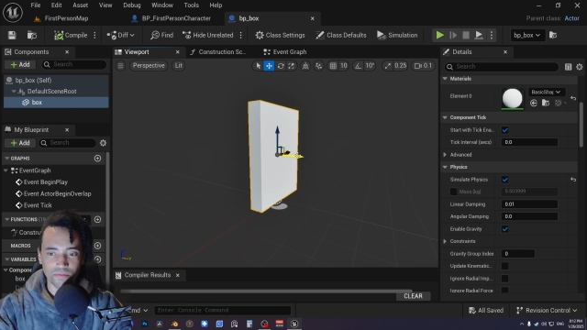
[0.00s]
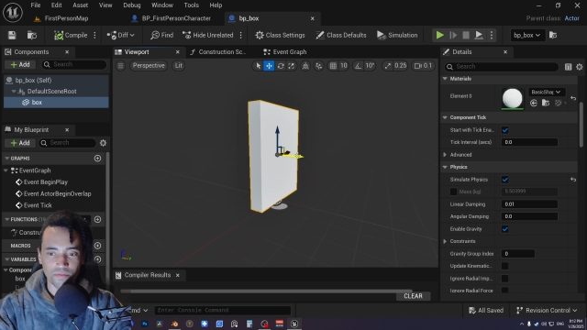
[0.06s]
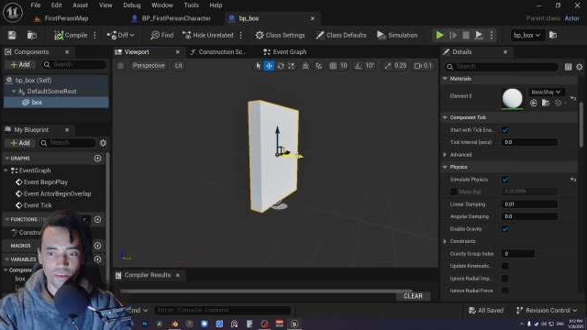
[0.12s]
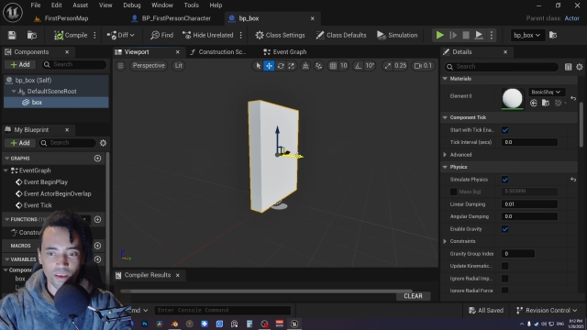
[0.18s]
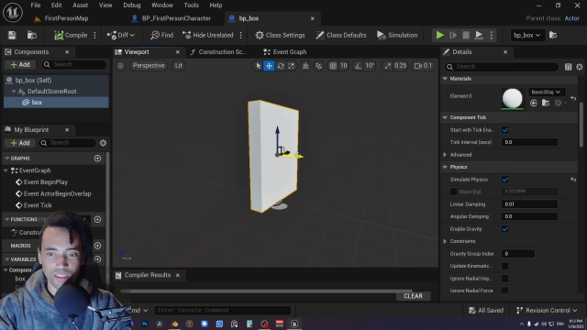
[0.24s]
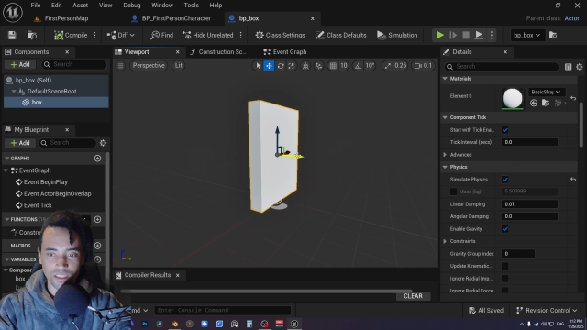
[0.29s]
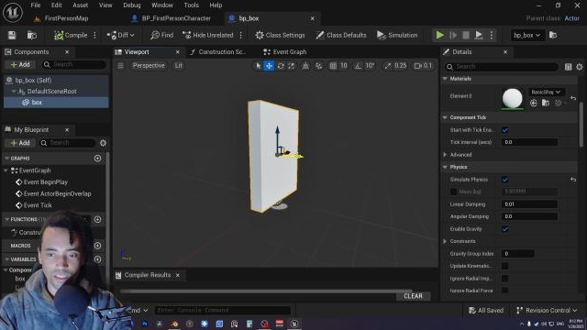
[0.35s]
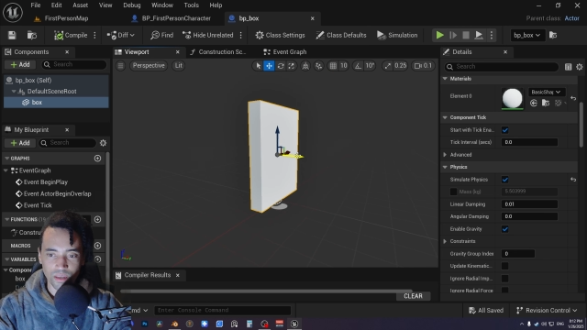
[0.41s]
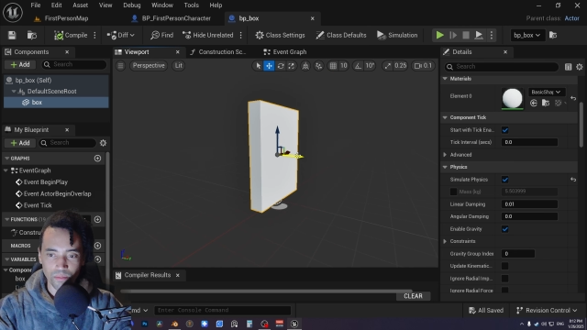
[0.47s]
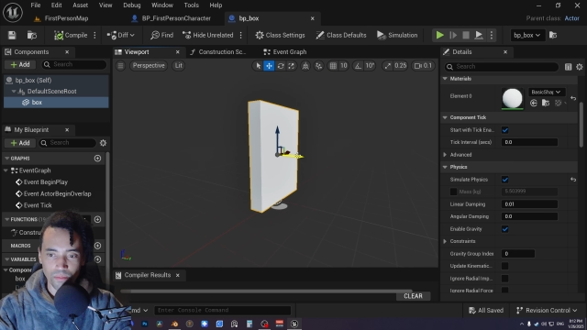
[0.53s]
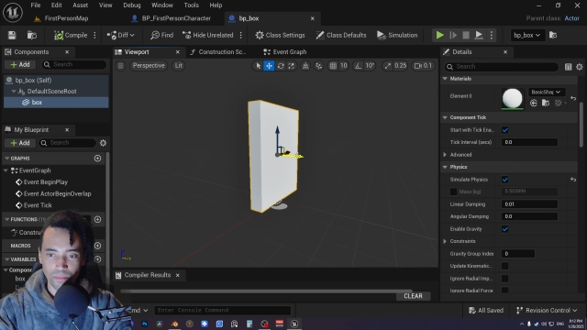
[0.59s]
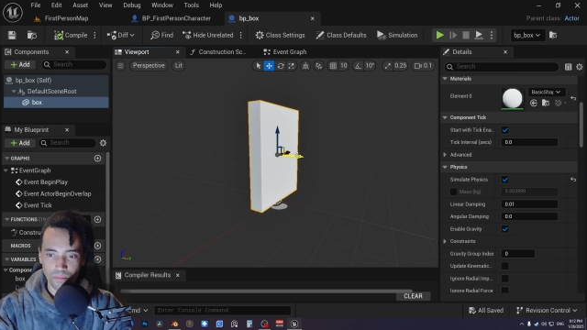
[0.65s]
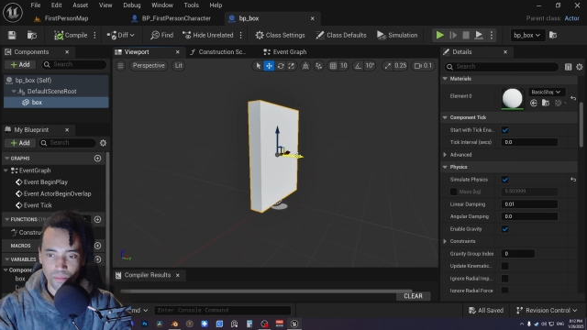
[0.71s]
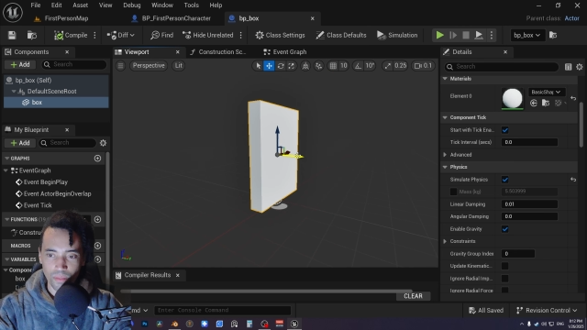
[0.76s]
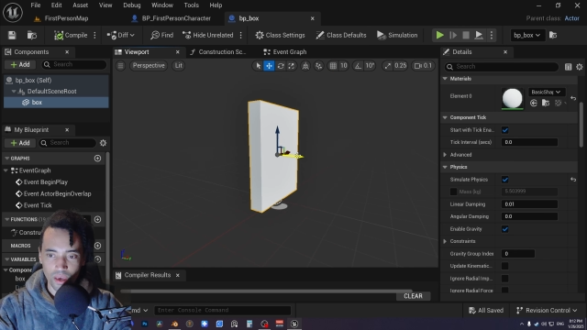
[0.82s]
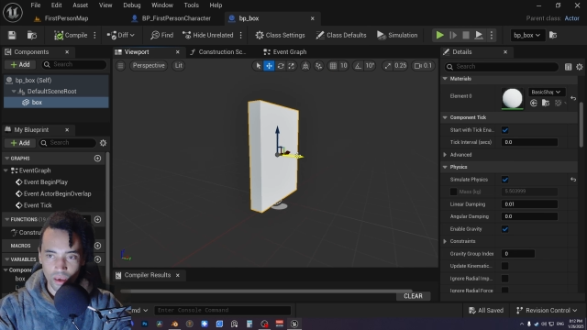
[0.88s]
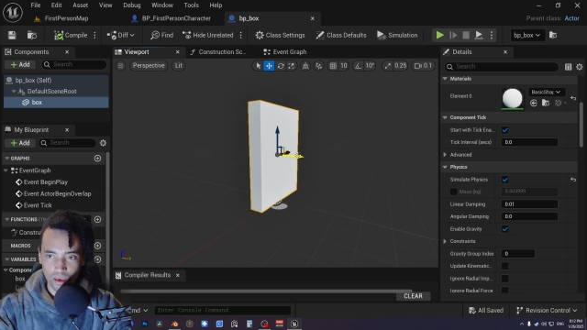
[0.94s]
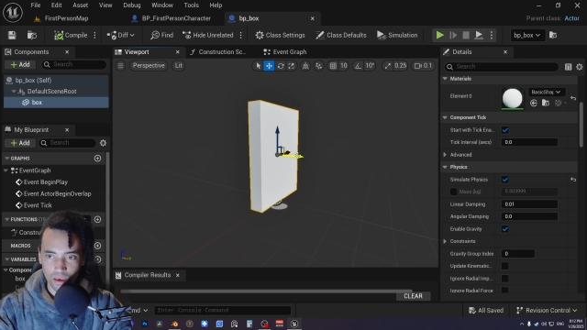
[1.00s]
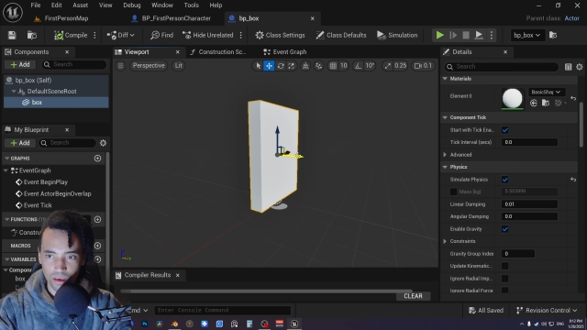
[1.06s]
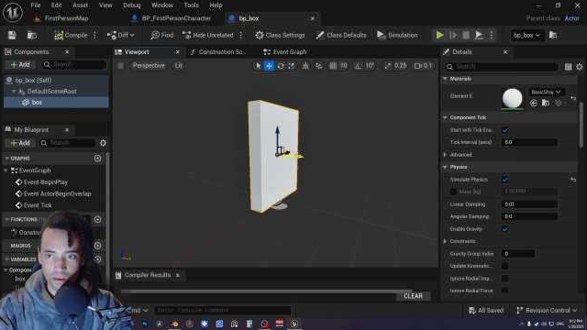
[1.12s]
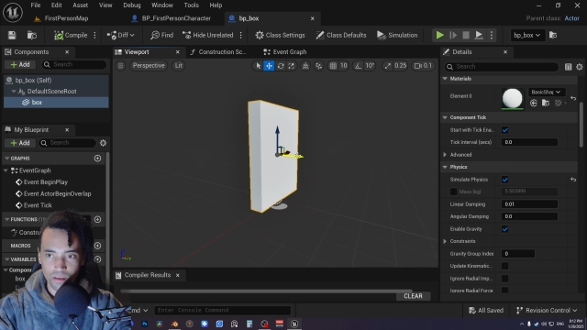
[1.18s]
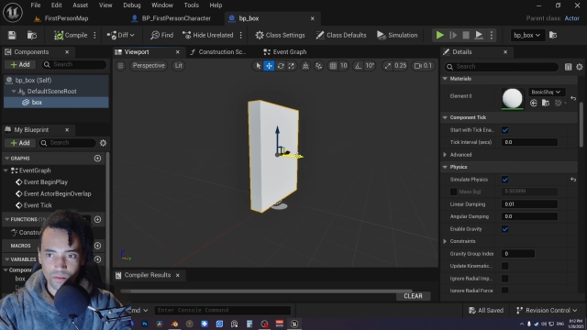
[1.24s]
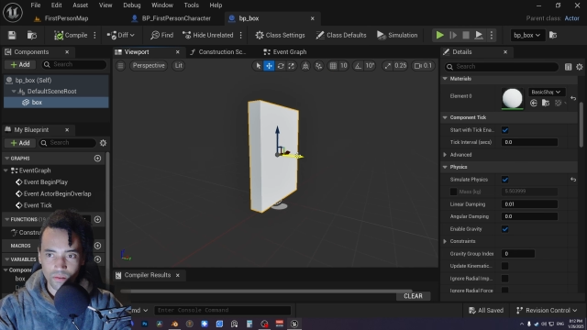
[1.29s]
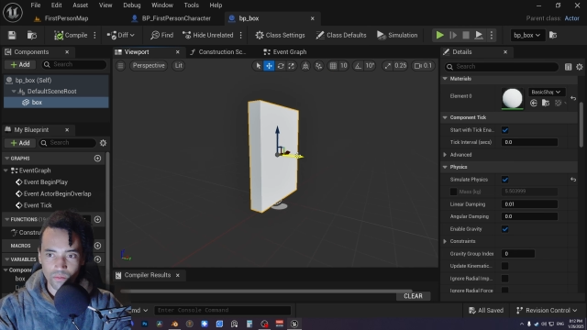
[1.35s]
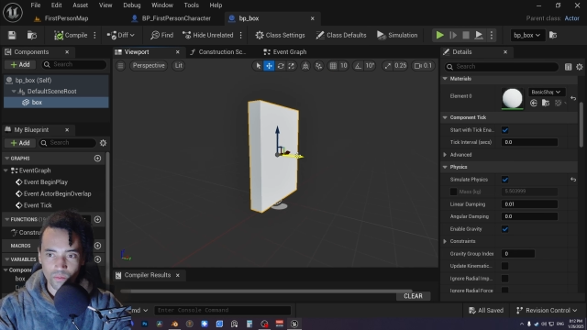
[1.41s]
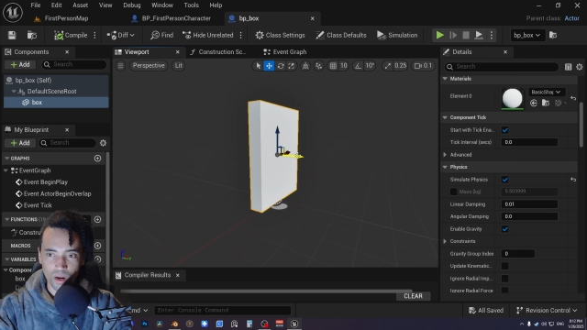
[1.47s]
facing me
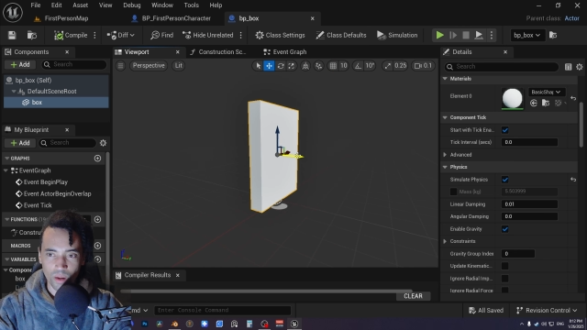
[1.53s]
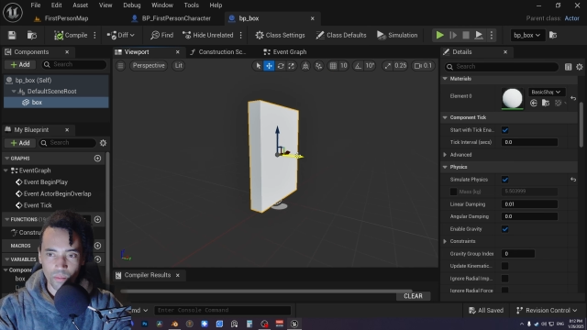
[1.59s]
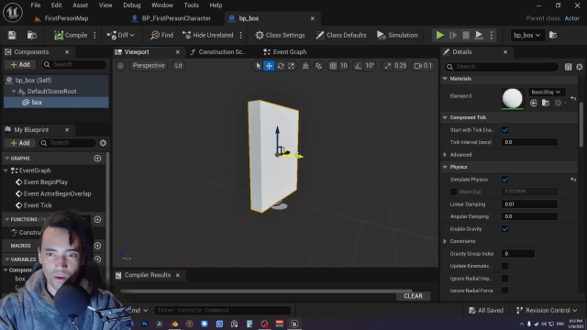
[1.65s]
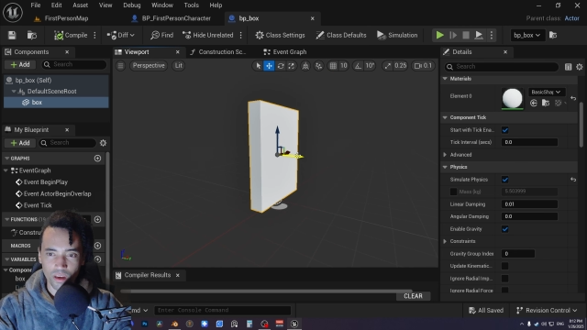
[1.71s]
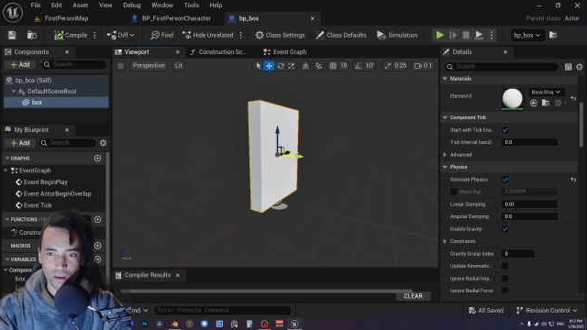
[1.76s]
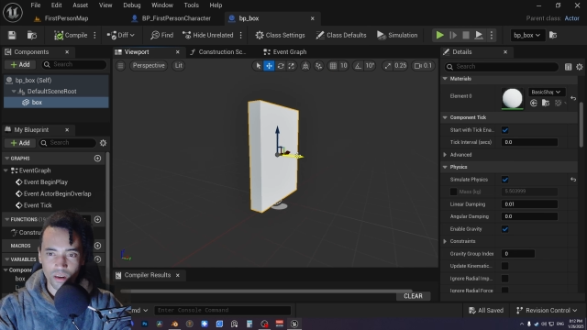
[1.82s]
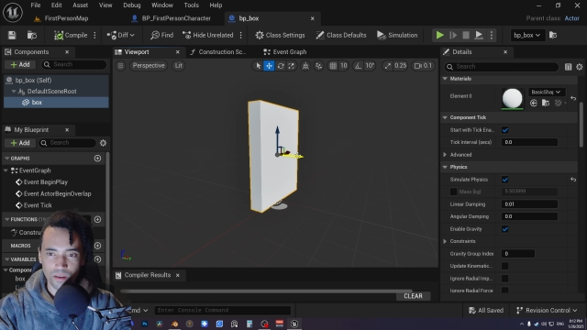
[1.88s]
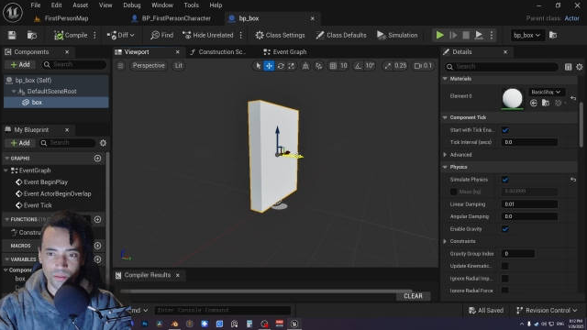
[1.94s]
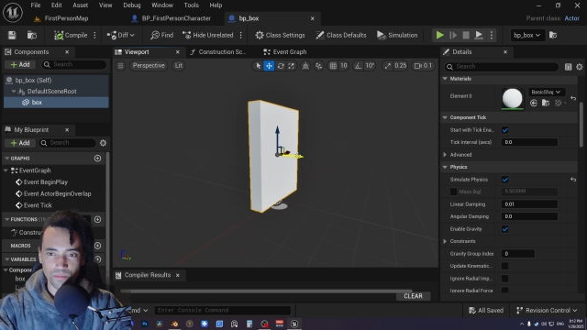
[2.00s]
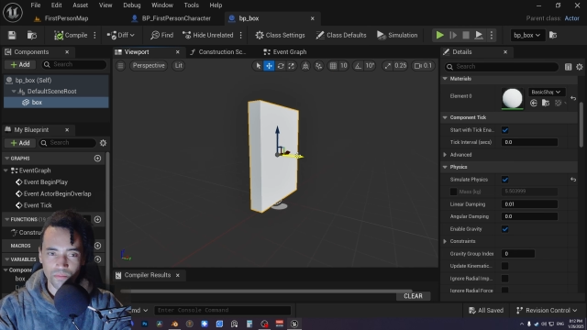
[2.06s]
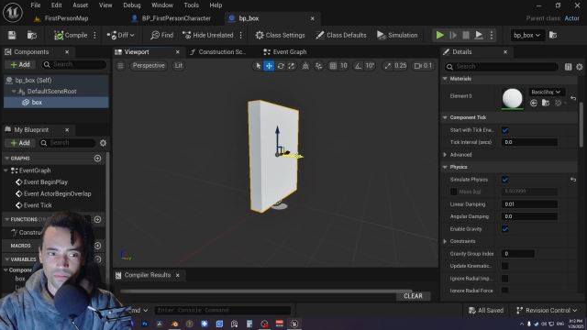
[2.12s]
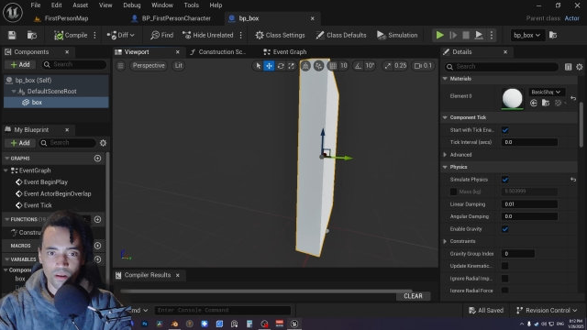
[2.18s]
when I pick it up?